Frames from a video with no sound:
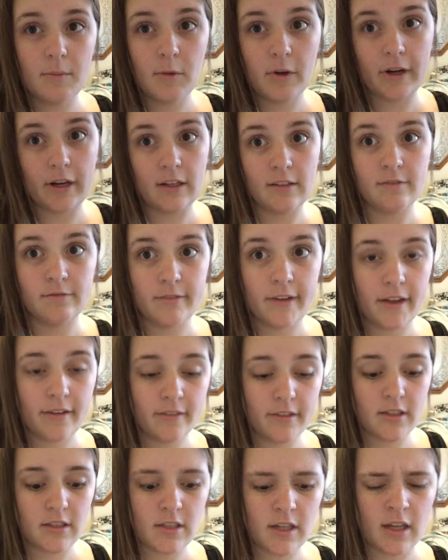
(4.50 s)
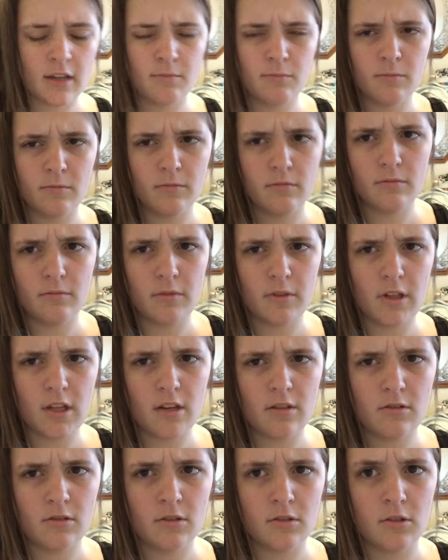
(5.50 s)
morning. I'm going to take,
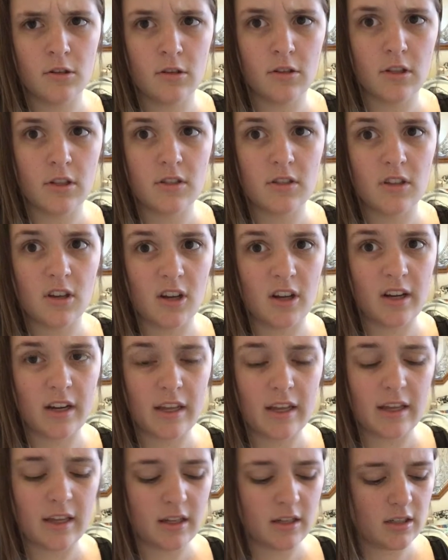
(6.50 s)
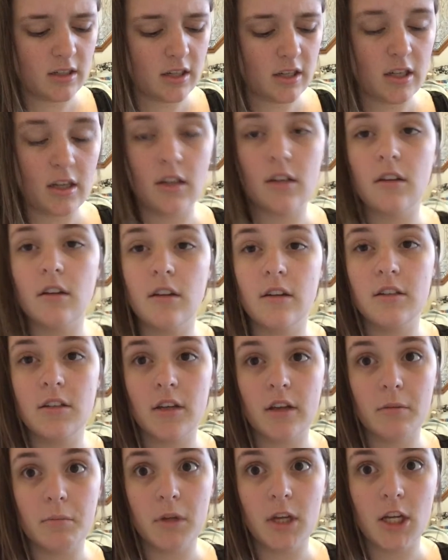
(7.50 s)
turn this on and it
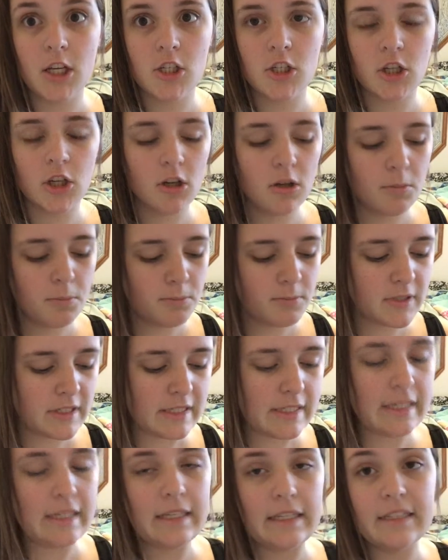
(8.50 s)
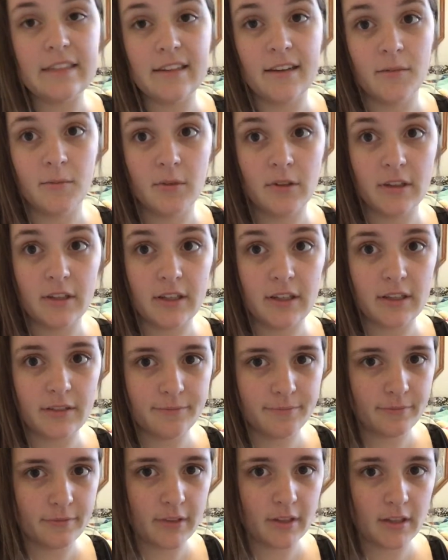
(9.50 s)
took a picture. Oopsies. I'm really
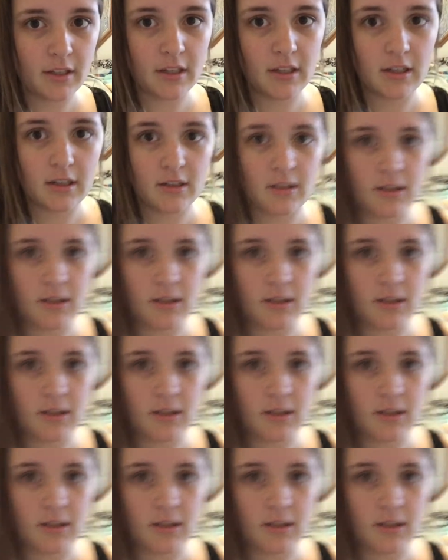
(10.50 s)
in